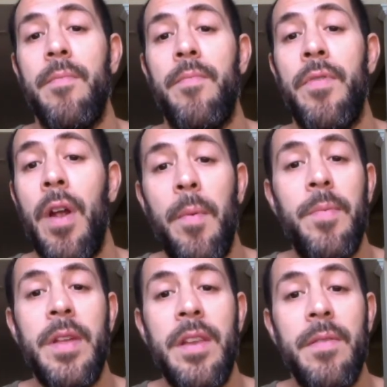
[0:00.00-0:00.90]

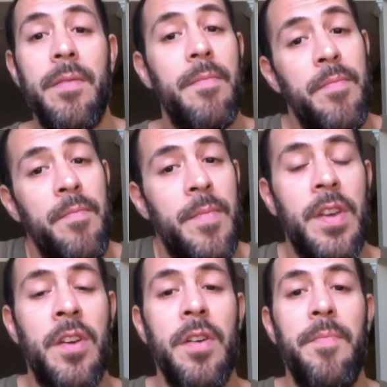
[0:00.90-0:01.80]
Probably
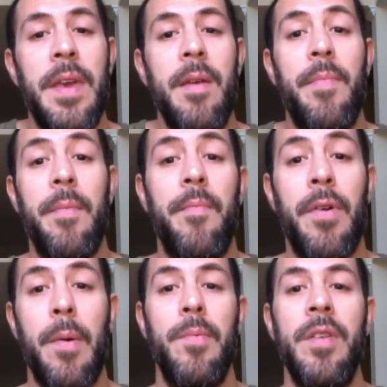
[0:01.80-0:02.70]
could be, but
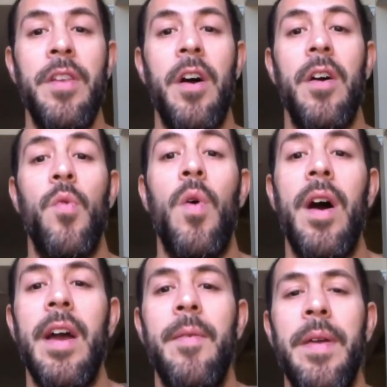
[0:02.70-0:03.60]
probably not.
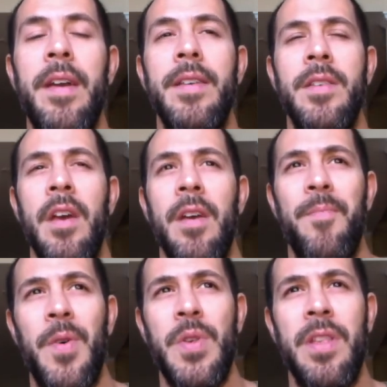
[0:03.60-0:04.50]
Why? Because
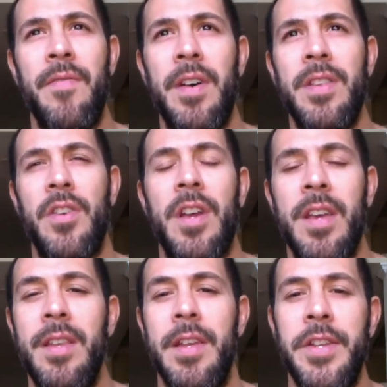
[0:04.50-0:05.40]
most of us are
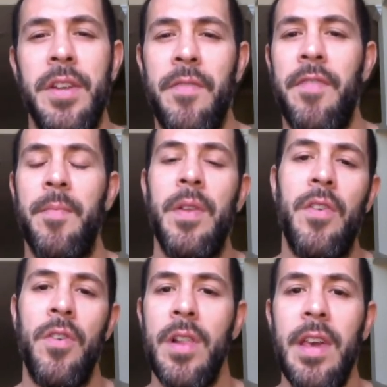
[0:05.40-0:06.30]
conditioned from an
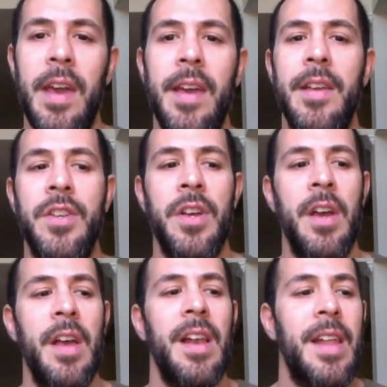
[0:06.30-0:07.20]
early age.
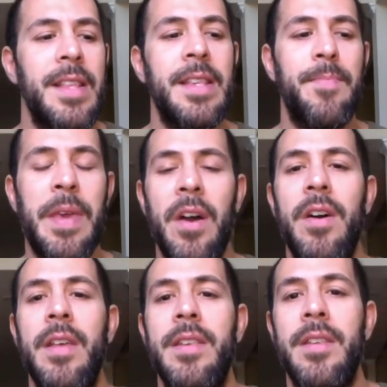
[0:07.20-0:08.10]
Let's be
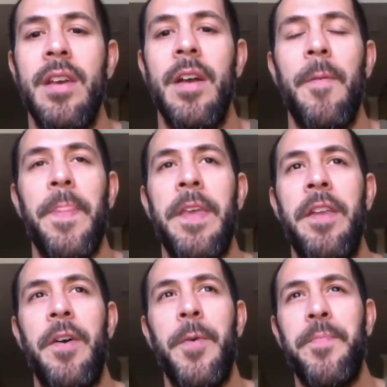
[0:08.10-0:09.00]
honest, you
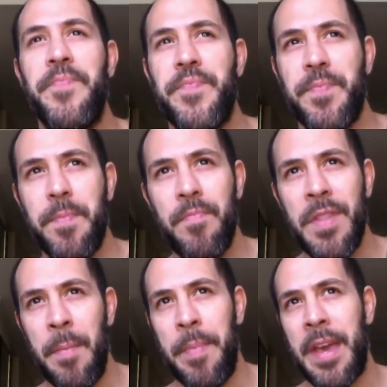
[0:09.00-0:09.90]
know,
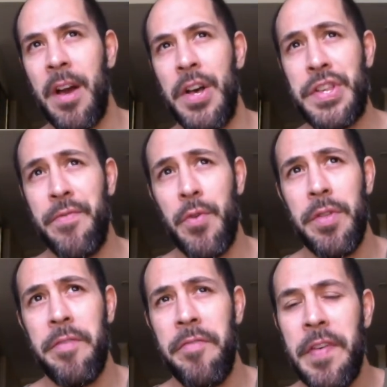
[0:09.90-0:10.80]
because of all
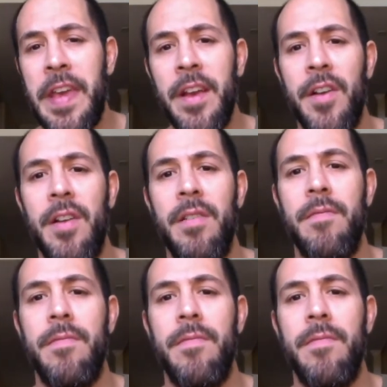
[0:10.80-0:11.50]
the fear.